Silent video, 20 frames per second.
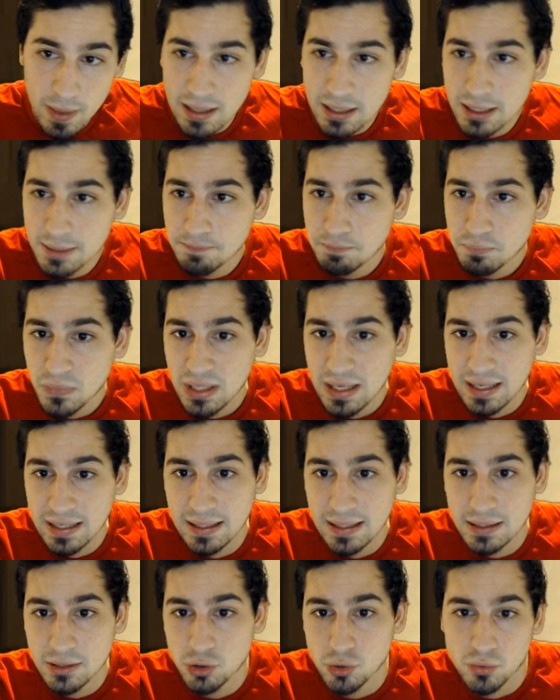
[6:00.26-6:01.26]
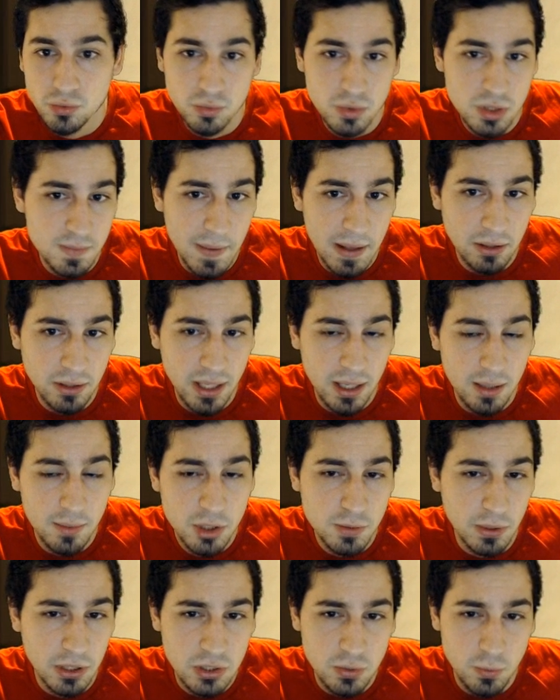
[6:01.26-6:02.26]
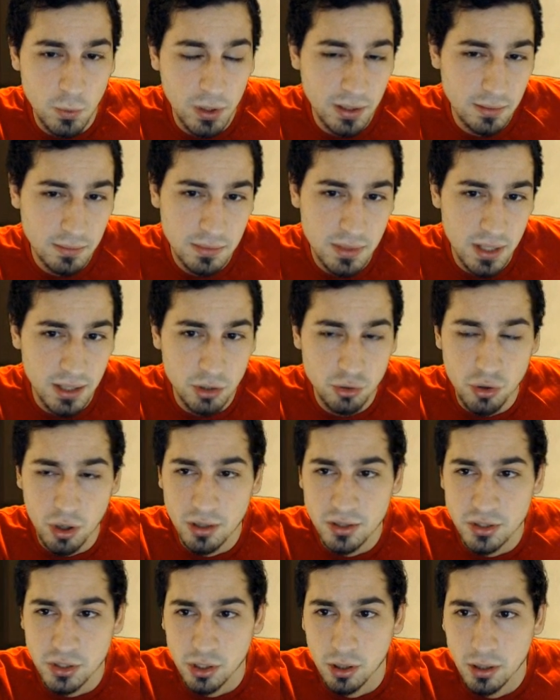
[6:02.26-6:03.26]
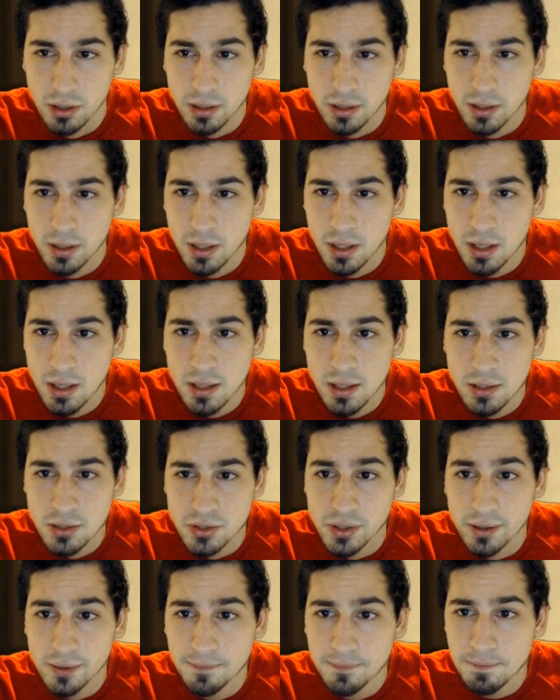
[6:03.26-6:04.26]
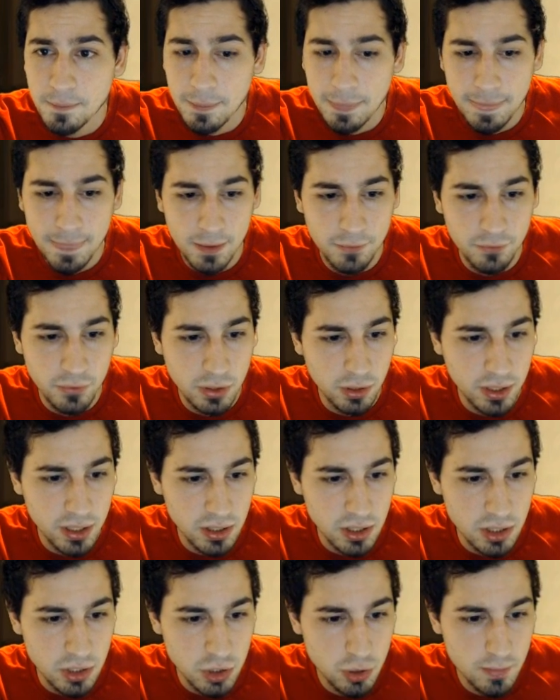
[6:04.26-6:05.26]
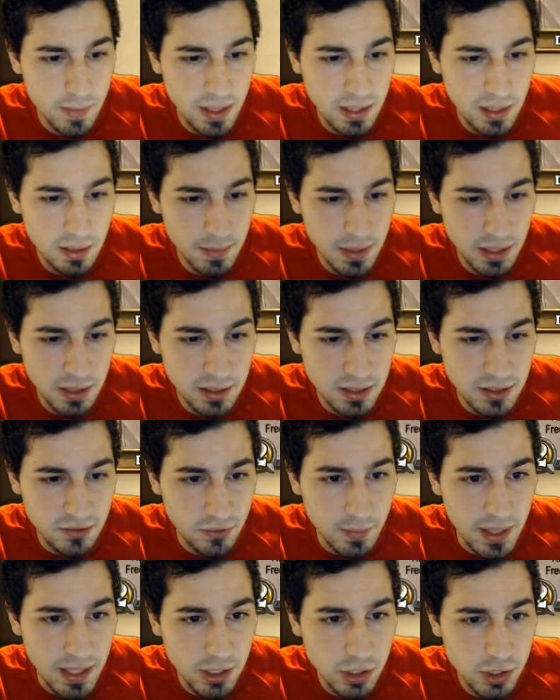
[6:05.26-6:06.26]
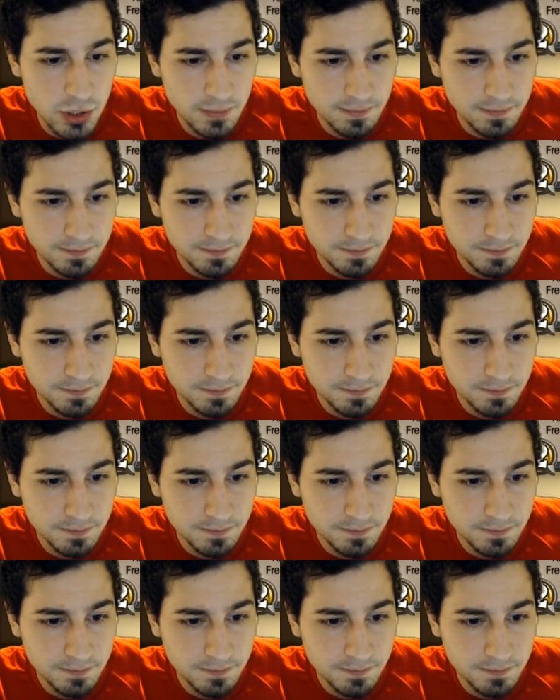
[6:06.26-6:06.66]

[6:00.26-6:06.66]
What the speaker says: mana, and it spell damage +1, and it draws a card. So, if we look at the 2 mana minions for Mage.